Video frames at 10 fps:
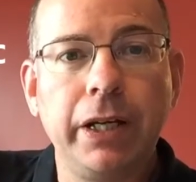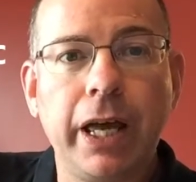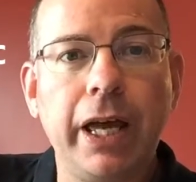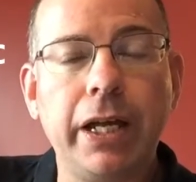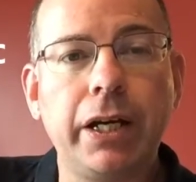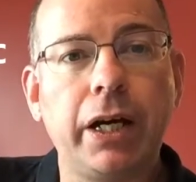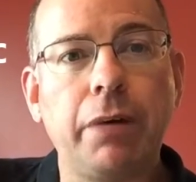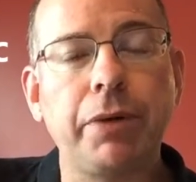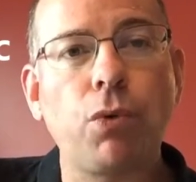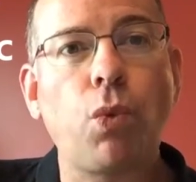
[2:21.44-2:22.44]
And
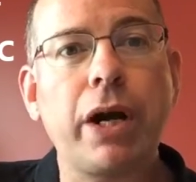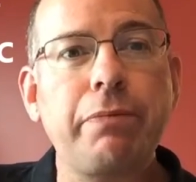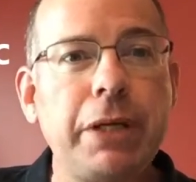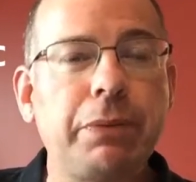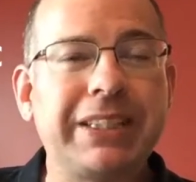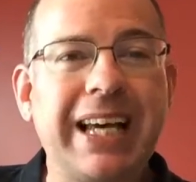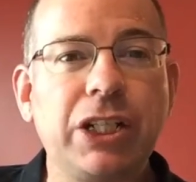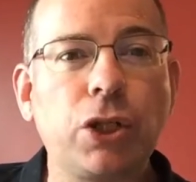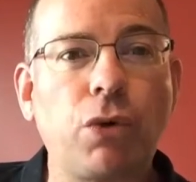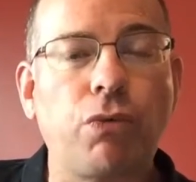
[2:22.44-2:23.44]
where people
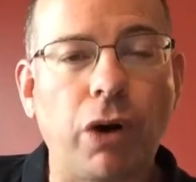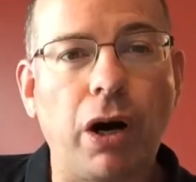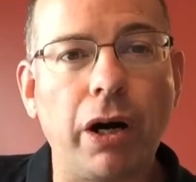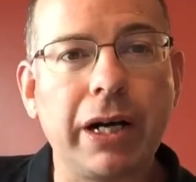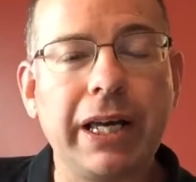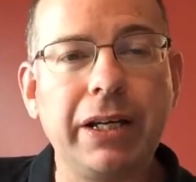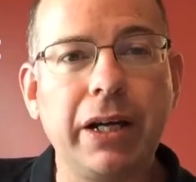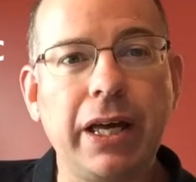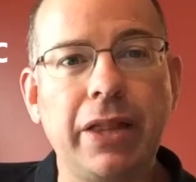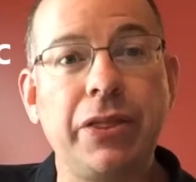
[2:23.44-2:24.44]
tend to go wrong
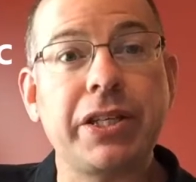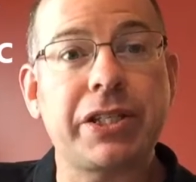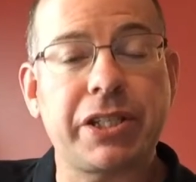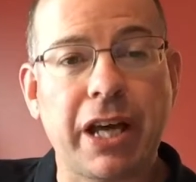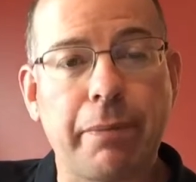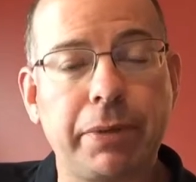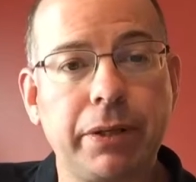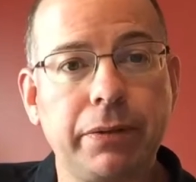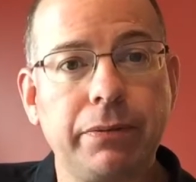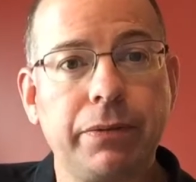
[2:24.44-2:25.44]
in this step,
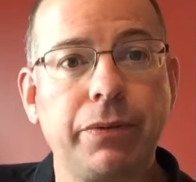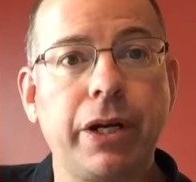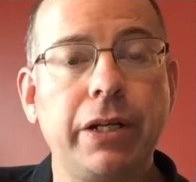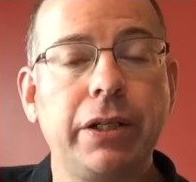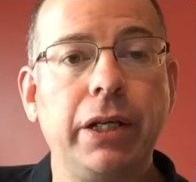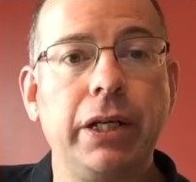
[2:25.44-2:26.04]
right?